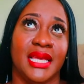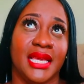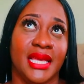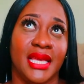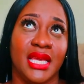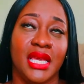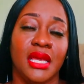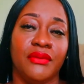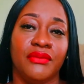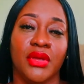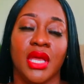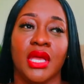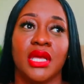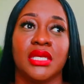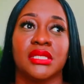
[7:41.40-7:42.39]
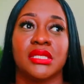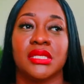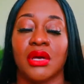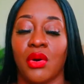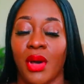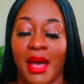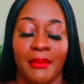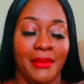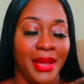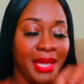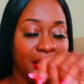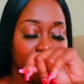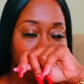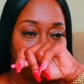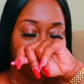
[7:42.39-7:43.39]
eve so I
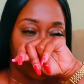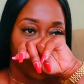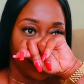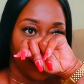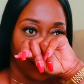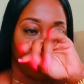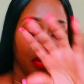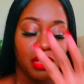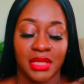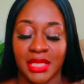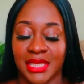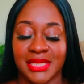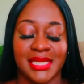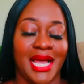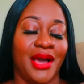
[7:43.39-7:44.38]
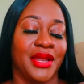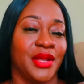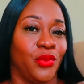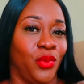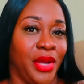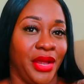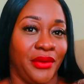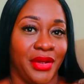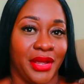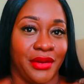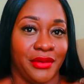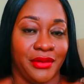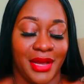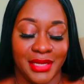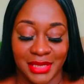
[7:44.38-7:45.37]
might pull this out and wear it,
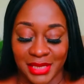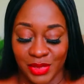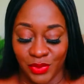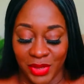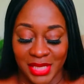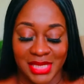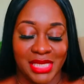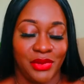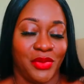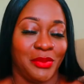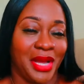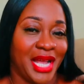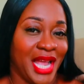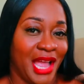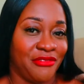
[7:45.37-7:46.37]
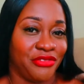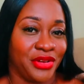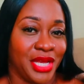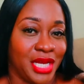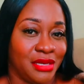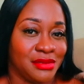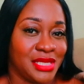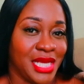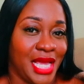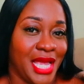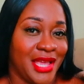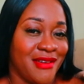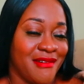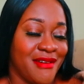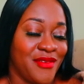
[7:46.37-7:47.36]
girl. I just want to see what my guy friend gonna
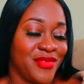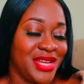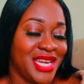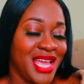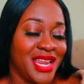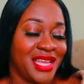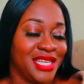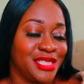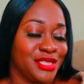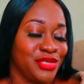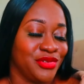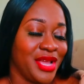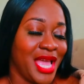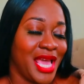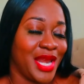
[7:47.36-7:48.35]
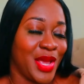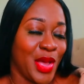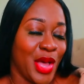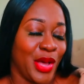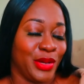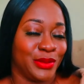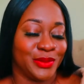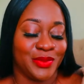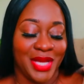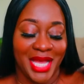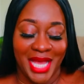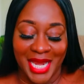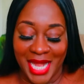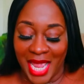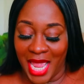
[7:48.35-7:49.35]
say, girl. What that is you got on,
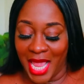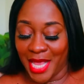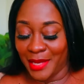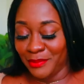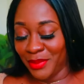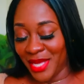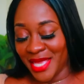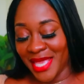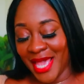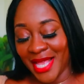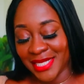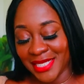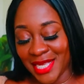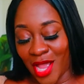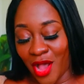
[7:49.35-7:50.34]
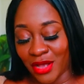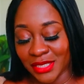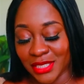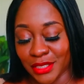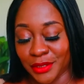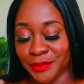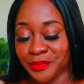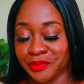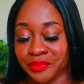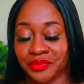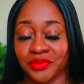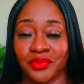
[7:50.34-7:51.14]
honey. But yes, y'all. So